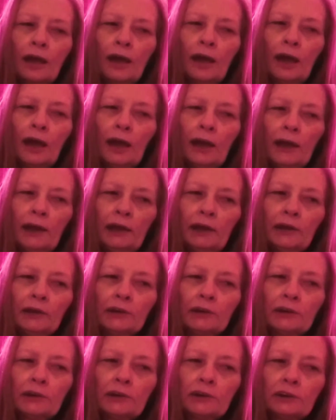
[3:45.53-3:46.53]

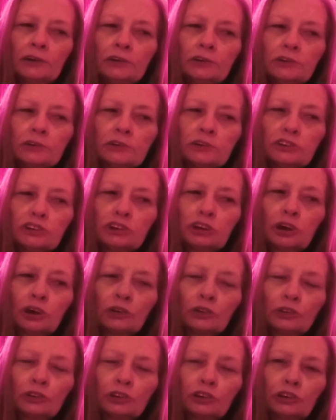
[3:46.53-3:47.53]
and she
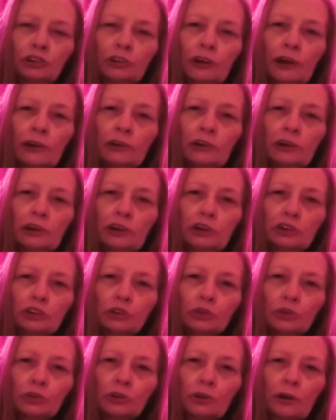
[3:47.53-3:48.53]
goes to an antique
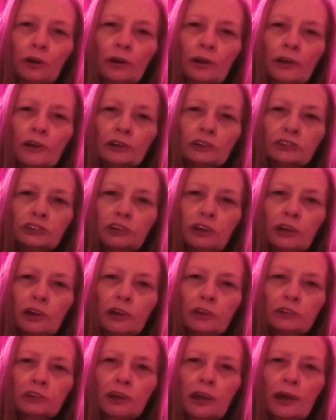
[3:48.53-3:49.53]
store and she
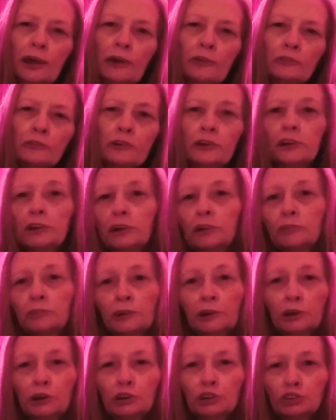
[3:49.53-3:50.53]
has a very
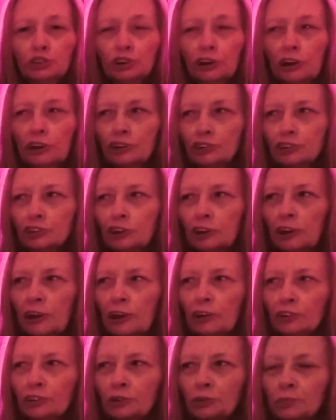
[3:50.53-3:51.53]
very strange
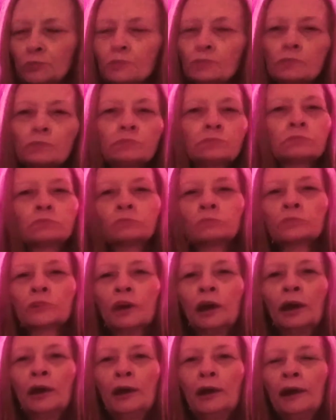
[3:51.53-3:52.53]
encounter
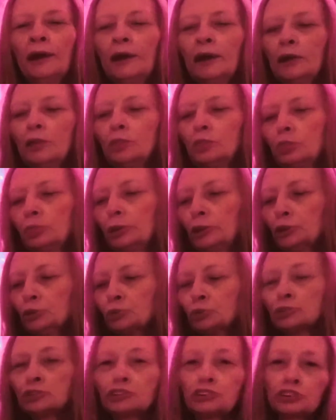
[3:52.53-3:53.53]
and this
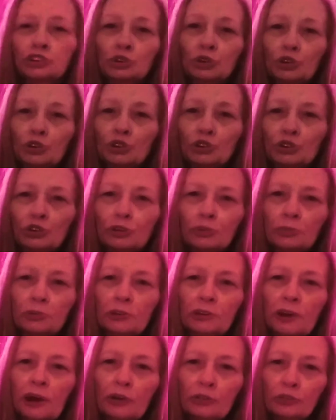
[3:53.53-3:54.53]
was a short story, but
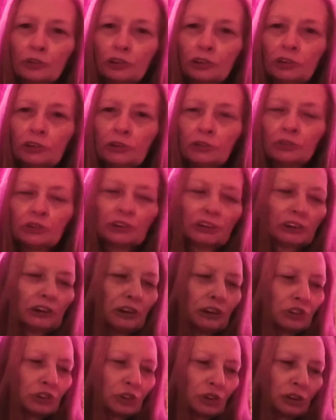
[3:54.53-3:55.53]
I really, really
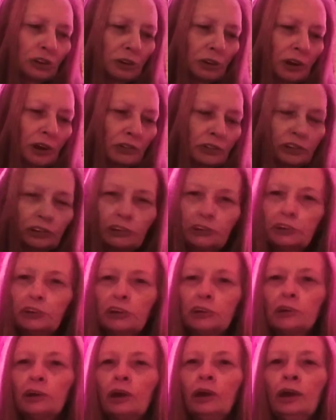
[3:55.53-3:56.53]
enjoyed it. I really
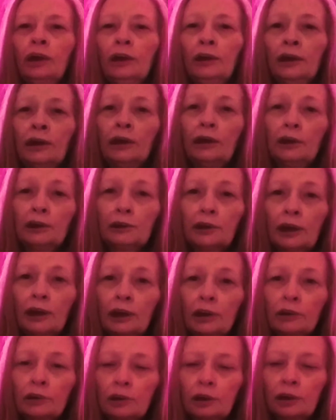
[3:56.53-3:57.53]
did. And it got
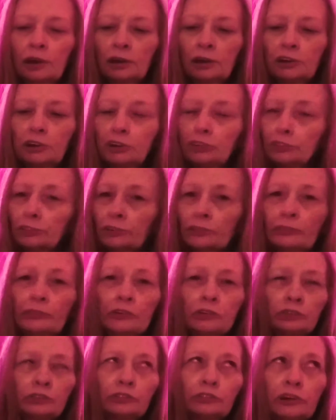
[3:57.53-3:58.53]
uh, good re-
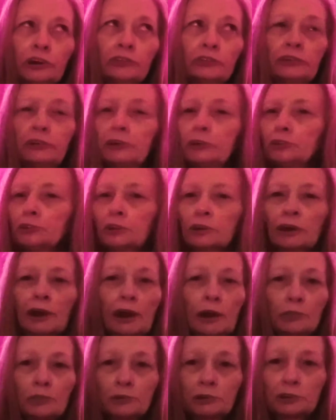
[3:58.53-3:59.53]
reviews on
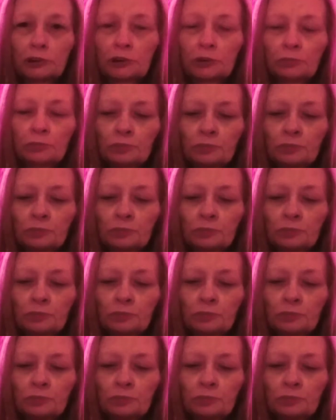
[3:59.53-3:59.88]
Amazon.